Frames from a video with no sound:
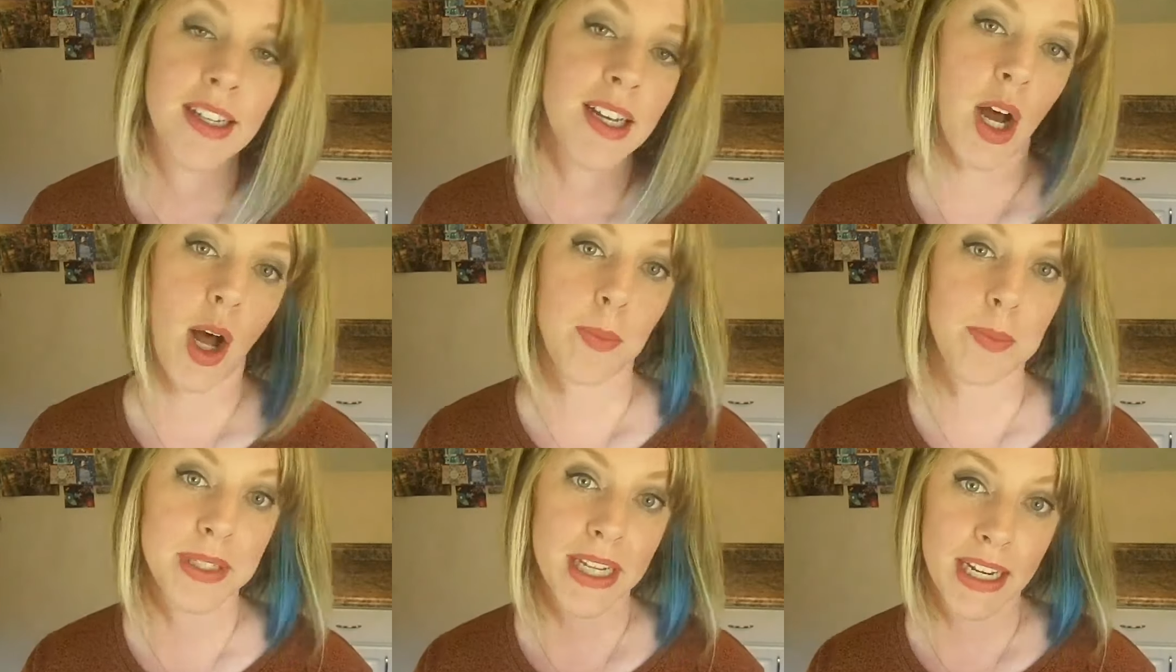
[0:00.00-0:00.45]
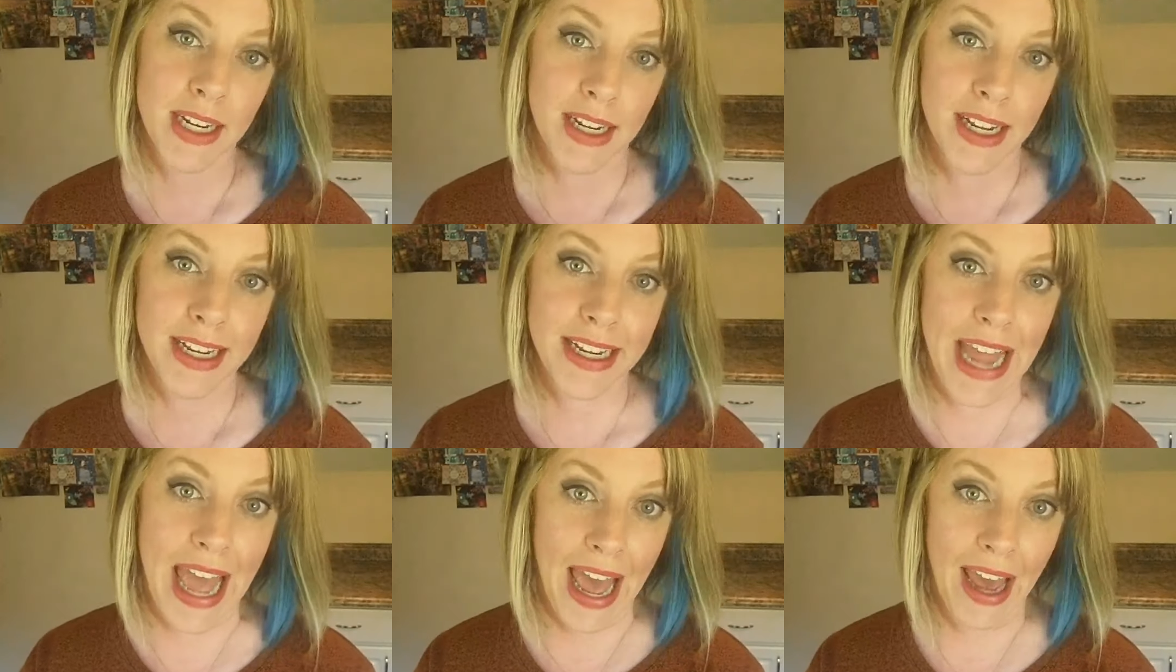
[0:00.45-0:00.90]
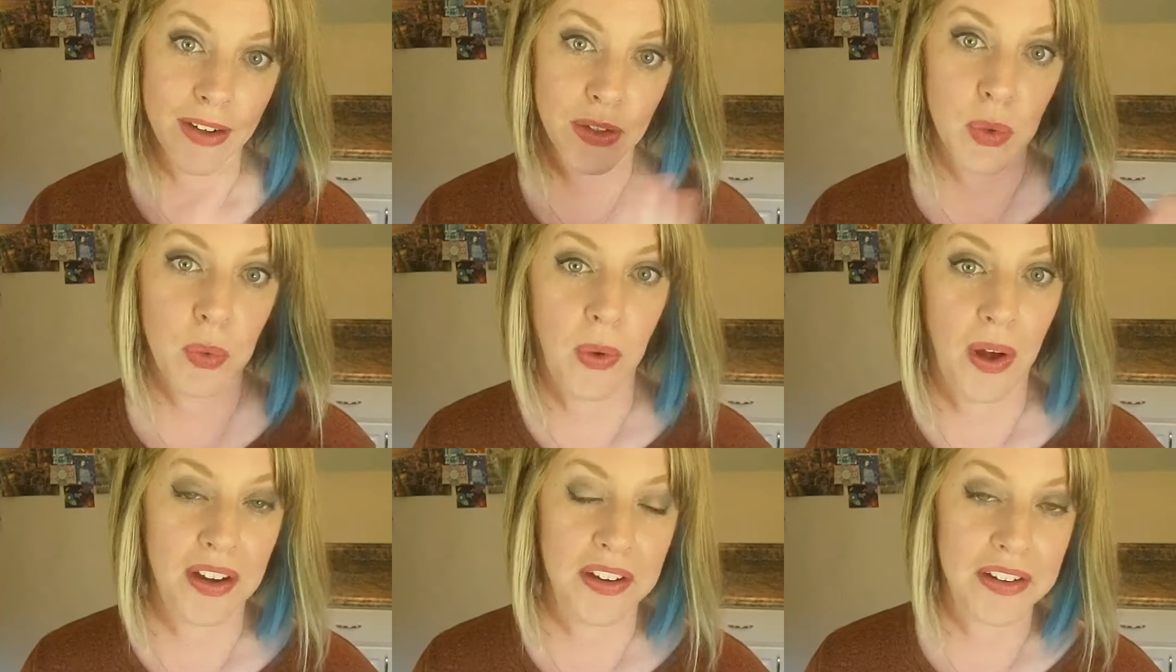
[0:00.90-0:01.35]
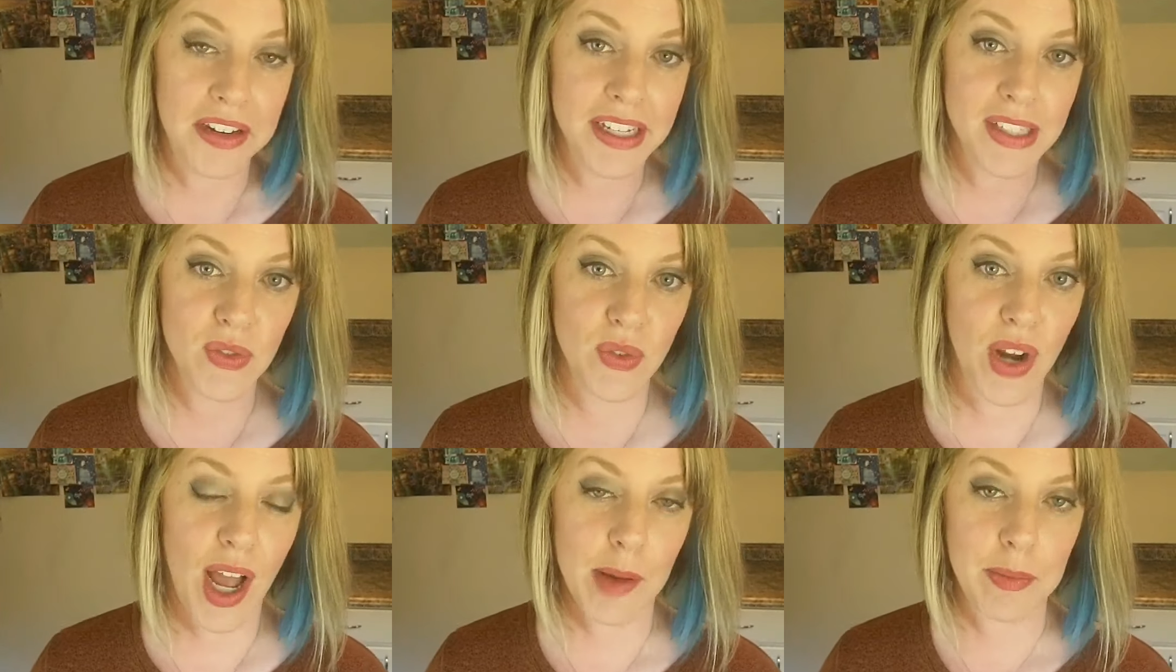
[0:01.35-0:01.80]
update it and add quantities
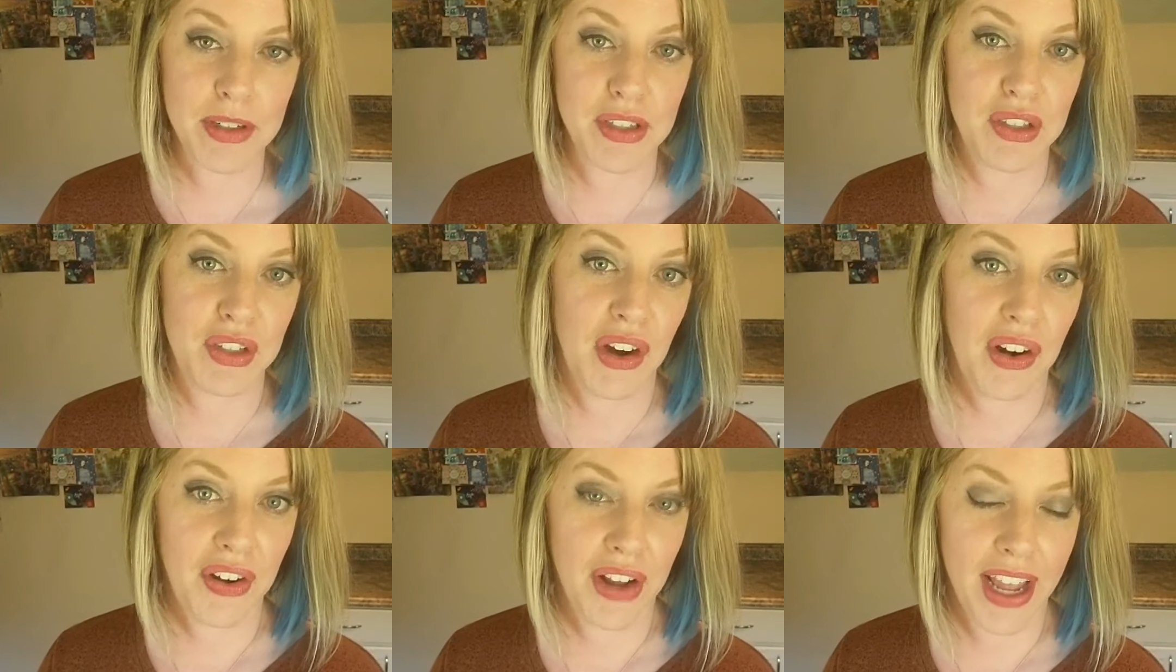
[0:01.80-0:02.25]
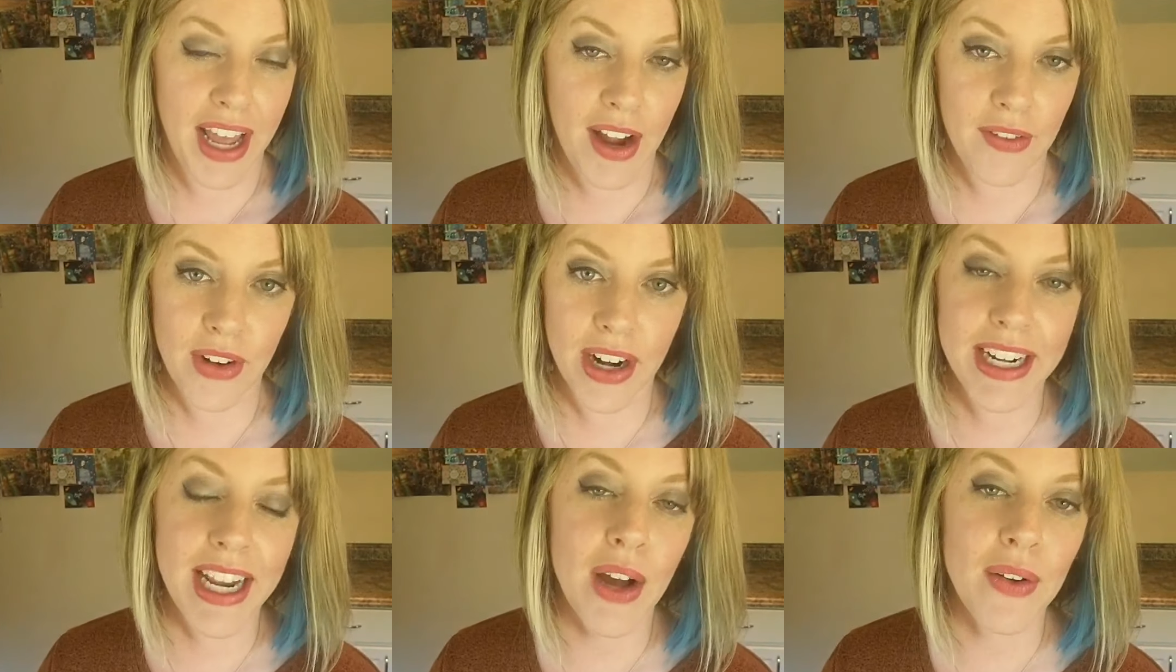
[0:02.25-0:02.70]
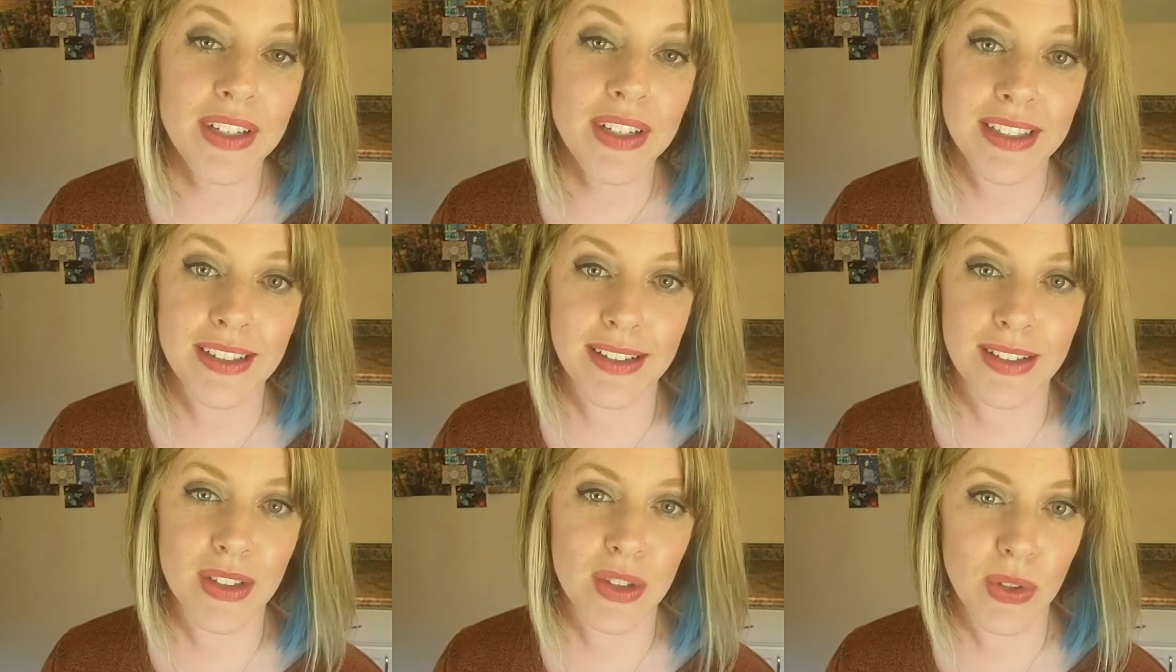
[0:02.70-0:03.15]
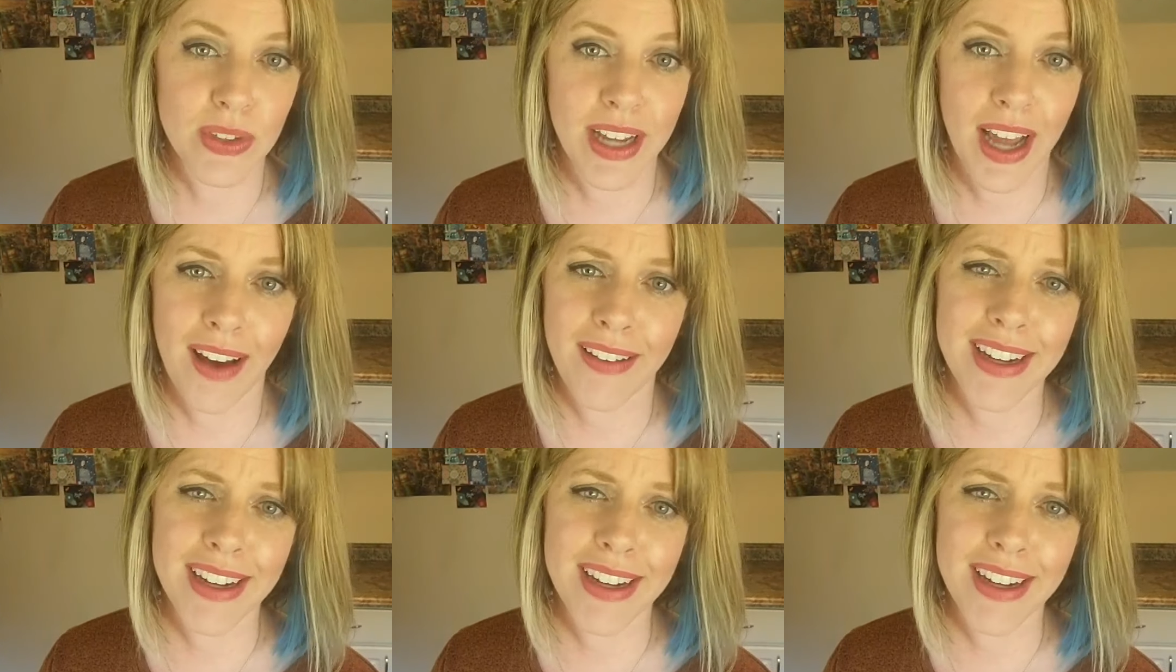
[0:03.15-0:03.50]
for how much yarn I have. Right now it says sold out.